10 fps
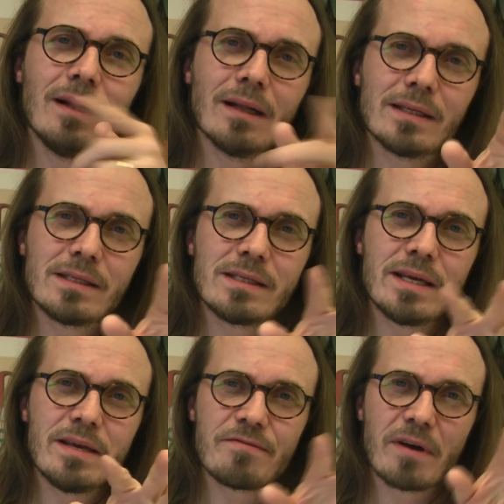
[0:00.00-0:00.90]
let's
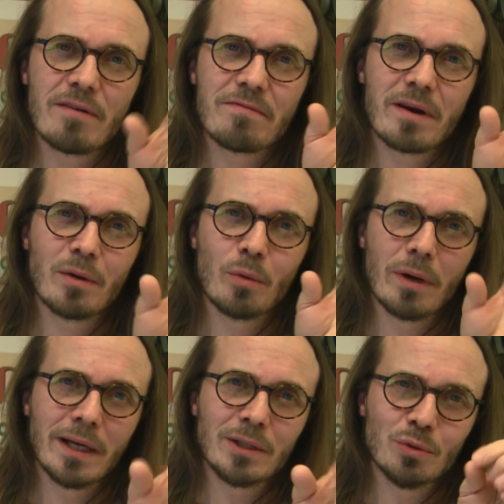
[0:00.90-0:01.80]
see if I find a
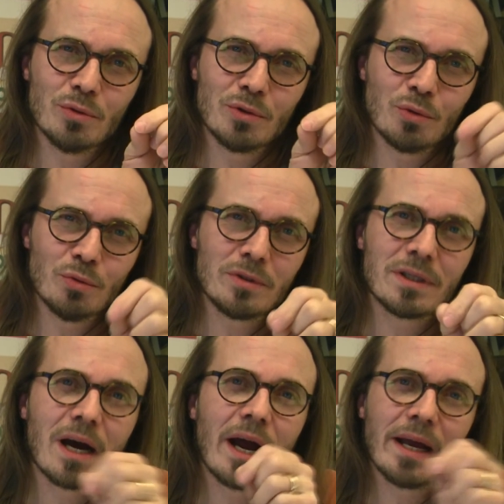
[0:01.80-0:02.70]
way to
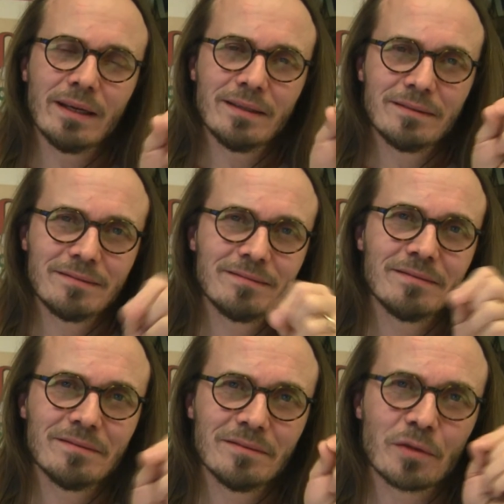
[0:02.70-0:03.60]
tie
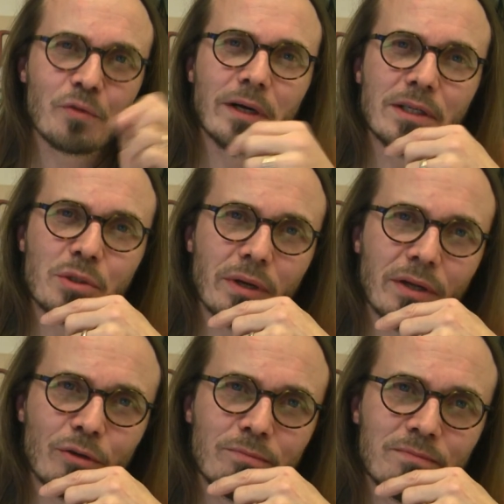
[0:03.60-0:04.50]
the threads
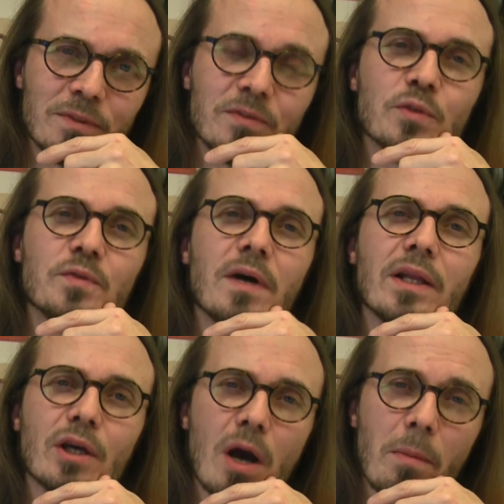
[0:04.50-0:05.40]
together, to find
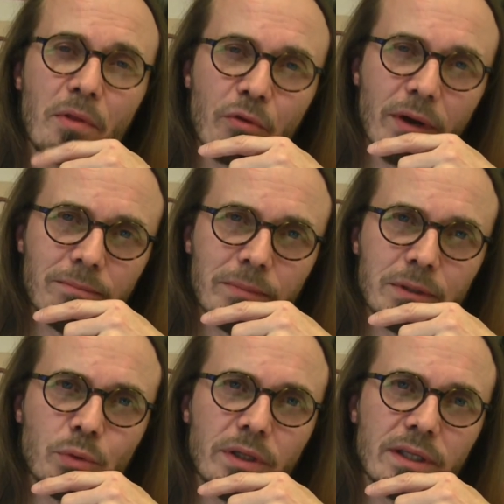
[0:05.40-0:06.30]
the common thread
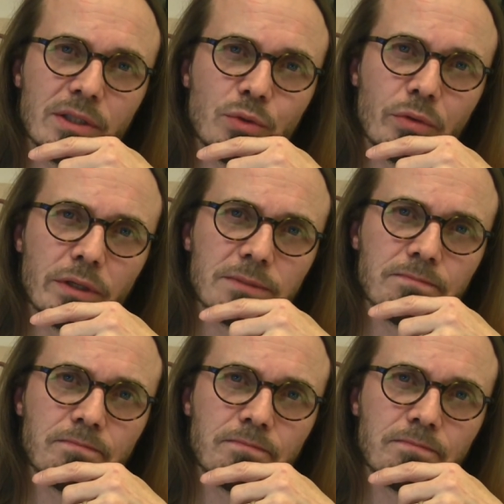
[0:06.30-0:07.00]
between these two things.